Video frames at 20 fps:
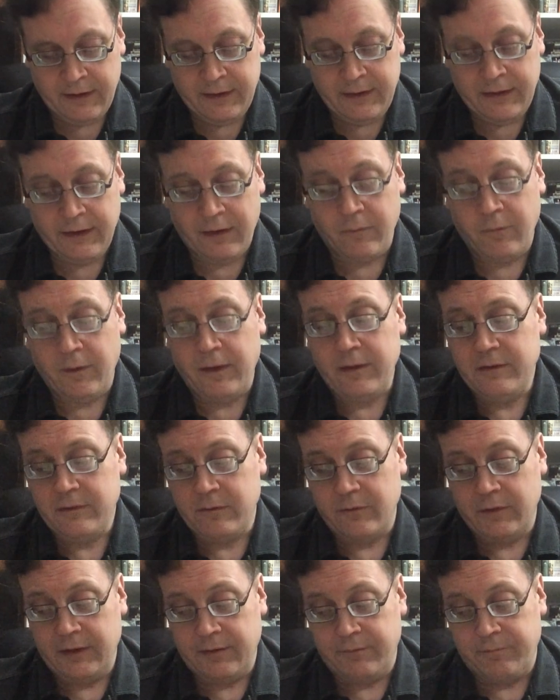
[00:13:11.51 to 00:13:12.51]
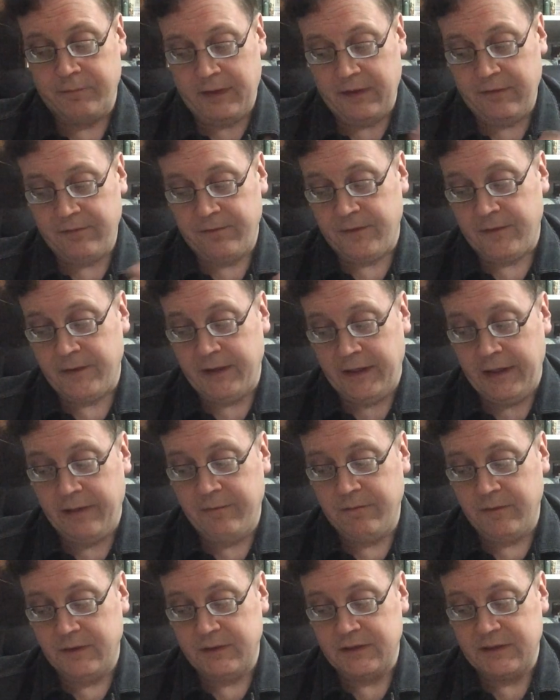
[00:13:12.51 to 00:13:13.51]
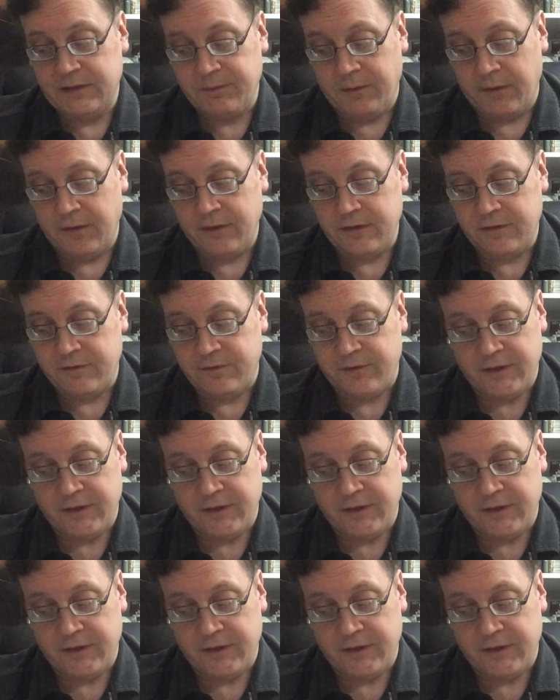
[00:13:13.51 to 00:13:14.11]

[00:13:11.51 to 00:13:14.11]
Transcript: Now well it would have been for him who had spoken